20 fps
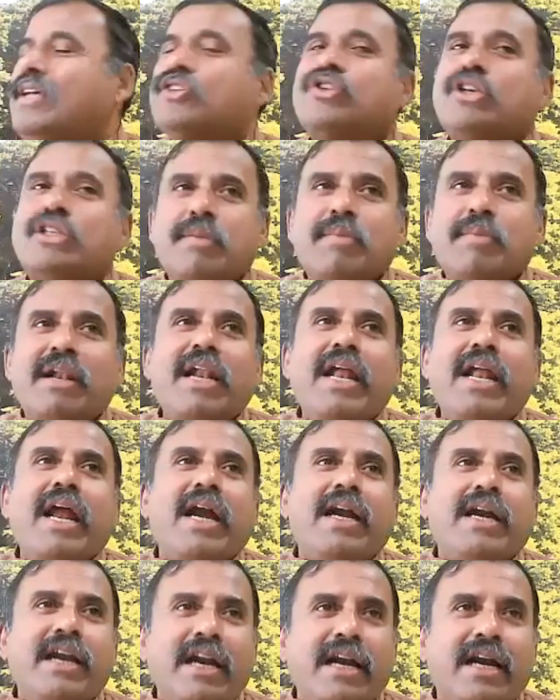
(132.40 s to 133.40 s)
So, similarly,
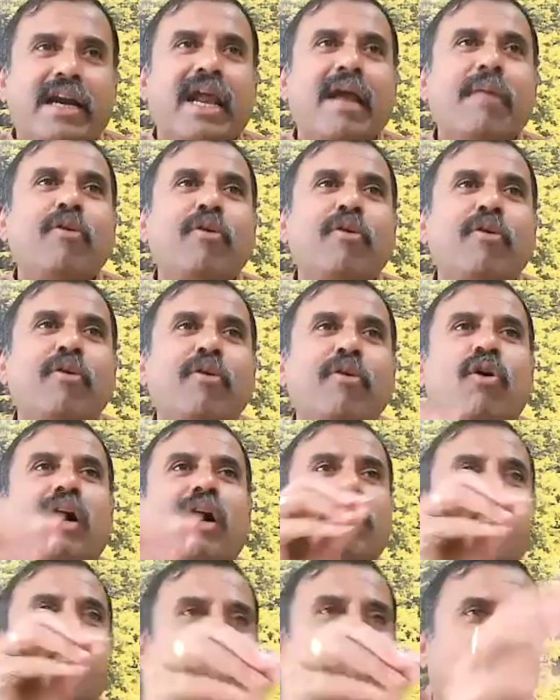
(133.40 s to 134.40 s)
in dream, you got a
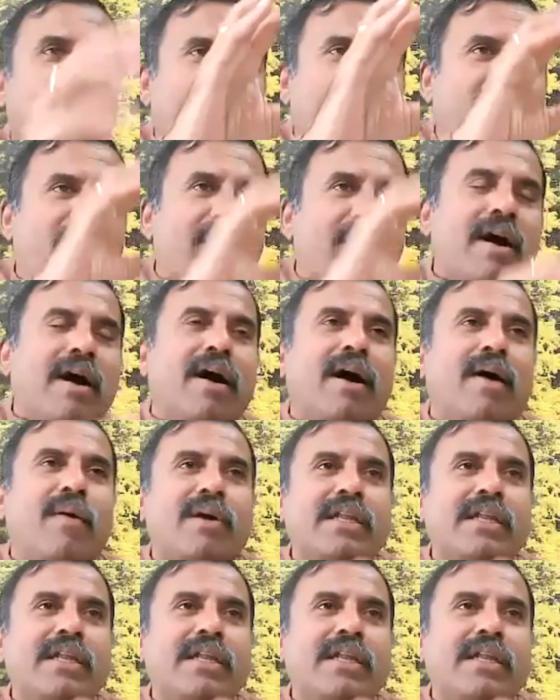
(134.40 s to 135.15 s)
book of power,